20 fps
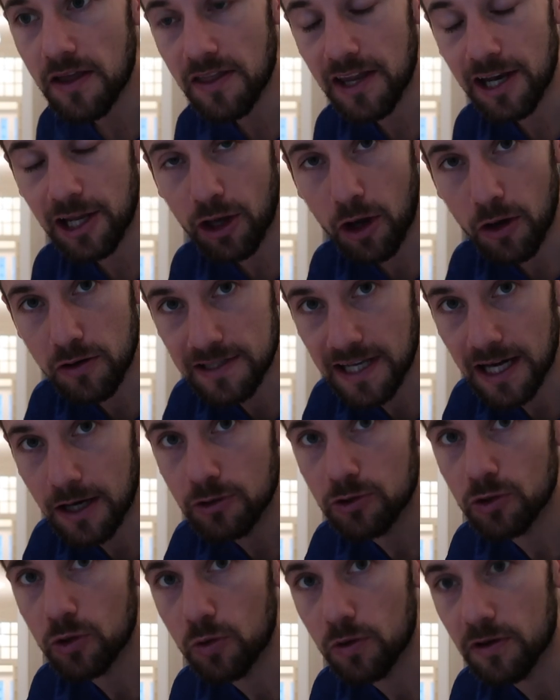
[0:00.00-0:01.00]
and then it goes
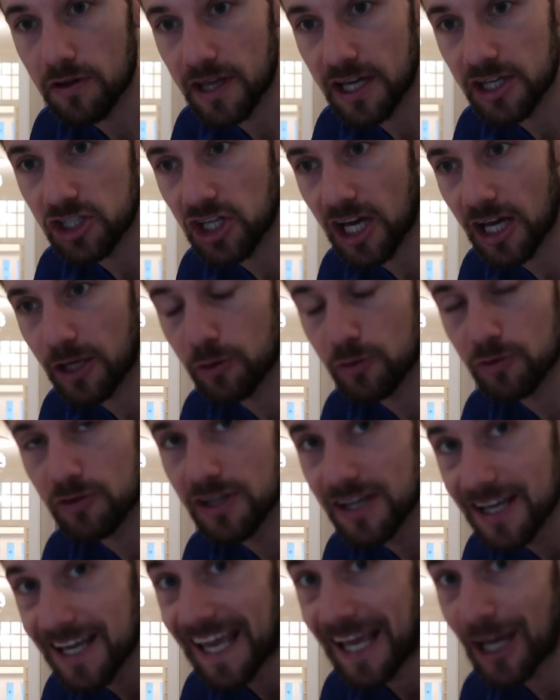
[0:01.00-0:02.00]
out to all of their
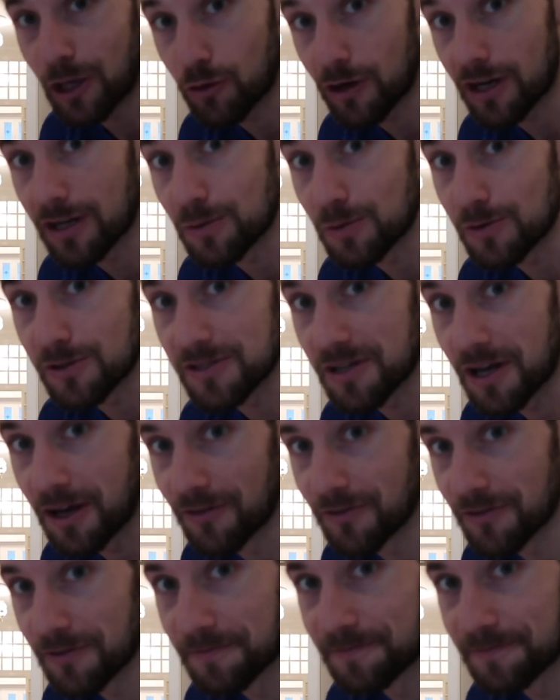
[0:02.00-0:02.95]
channels. Incredible stuff.